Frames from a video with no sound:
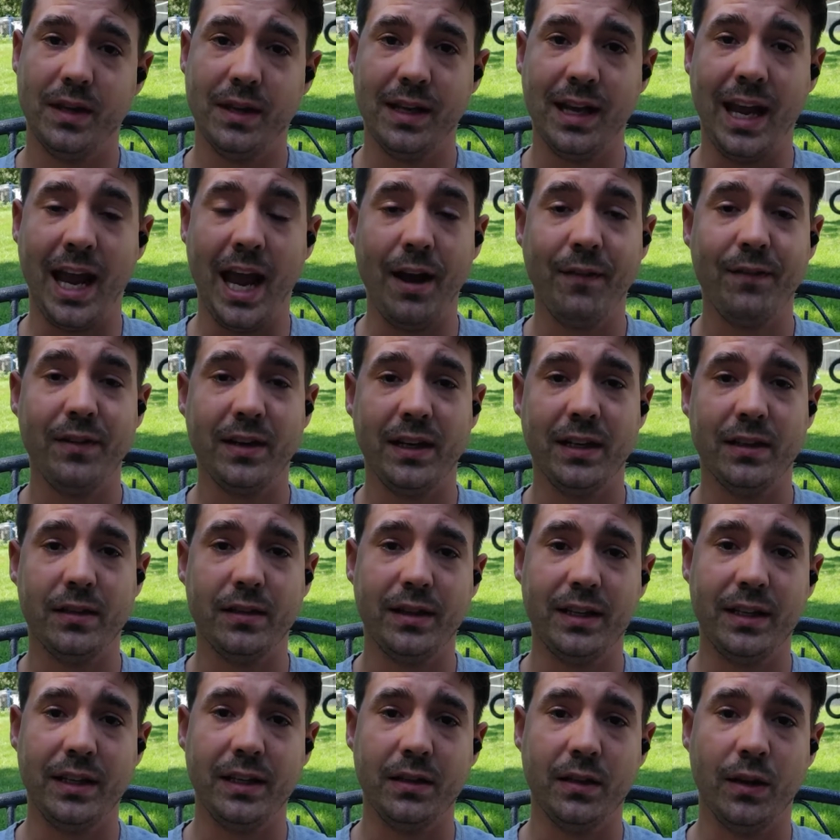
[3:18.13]
have a
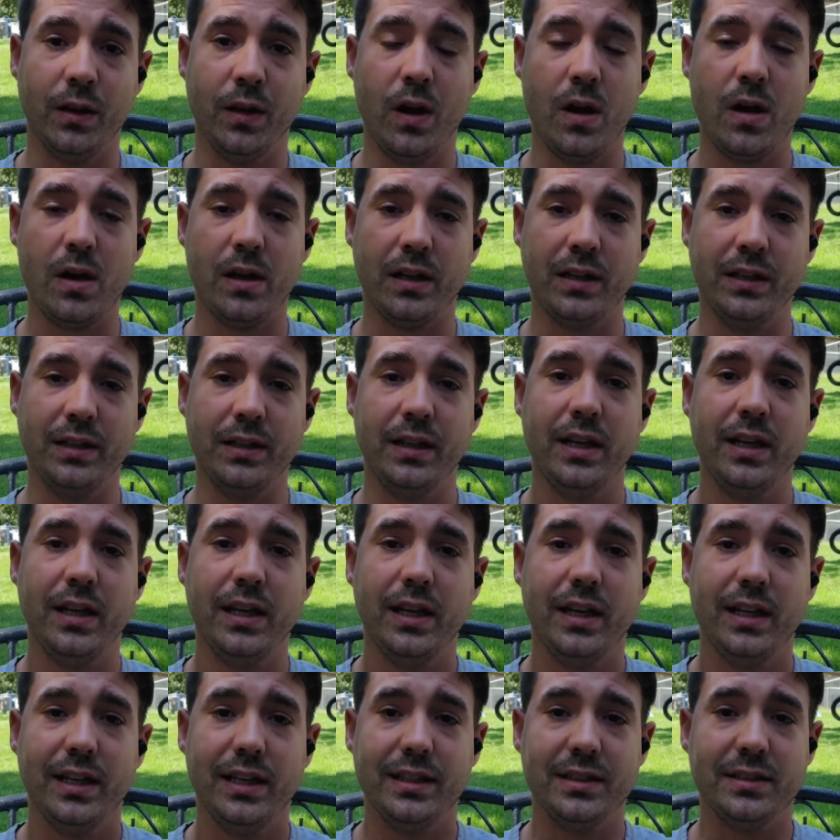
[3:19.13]
healthy lawn.
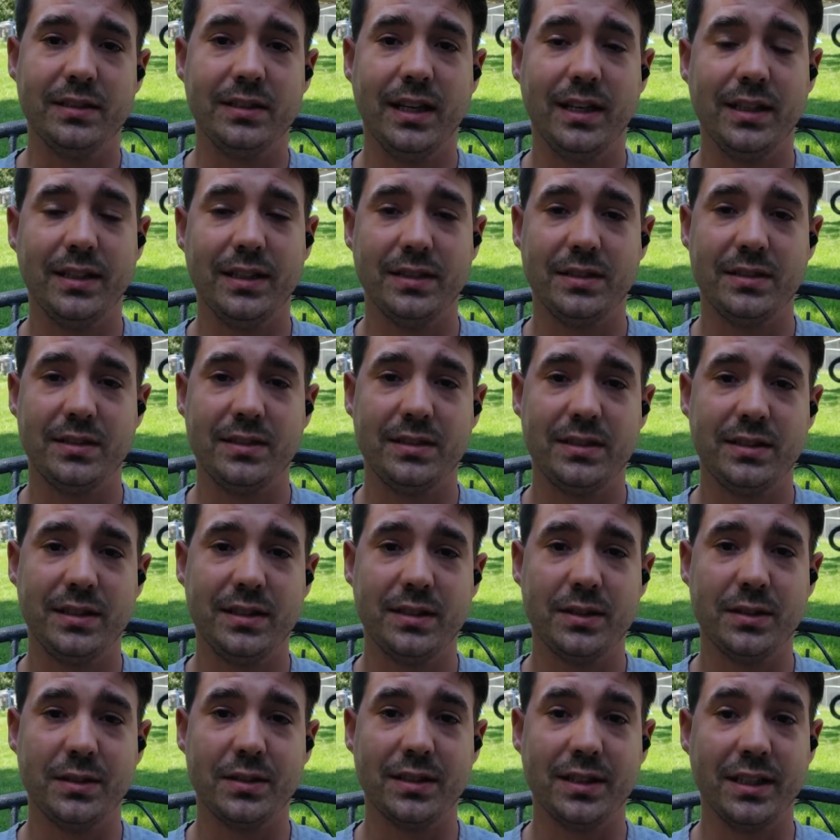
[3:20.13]
It's not
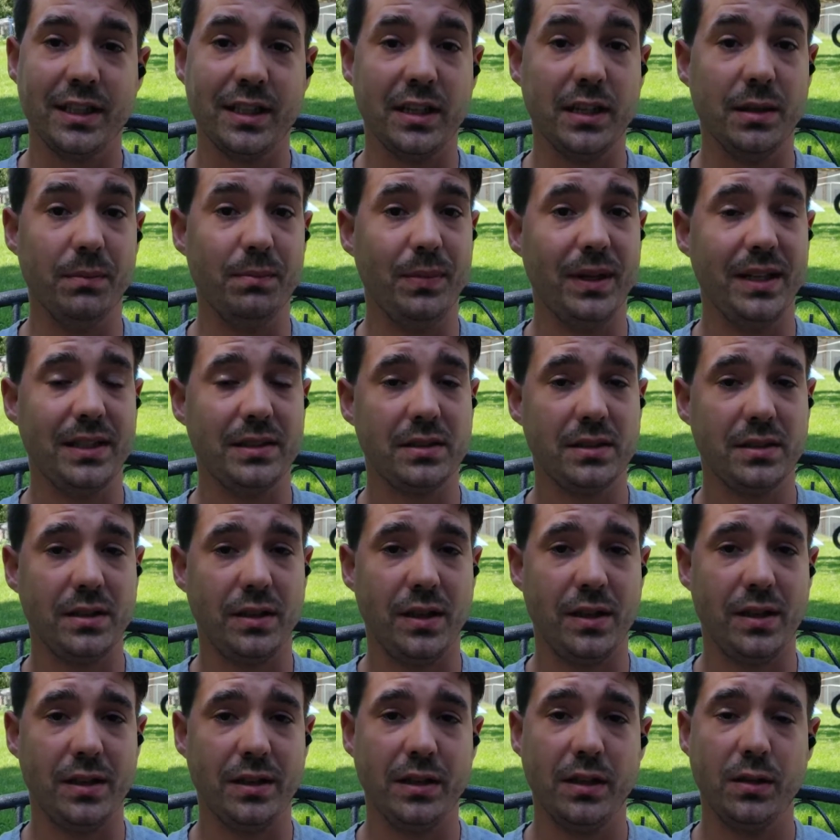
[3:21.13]
necessarily the best
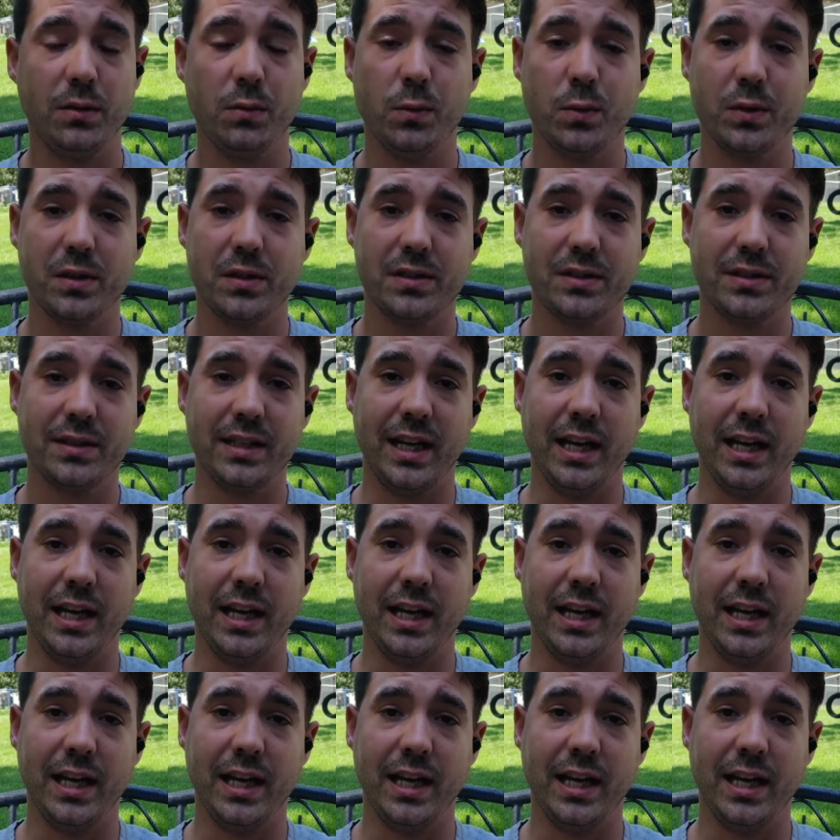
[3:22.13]
lawn in the world.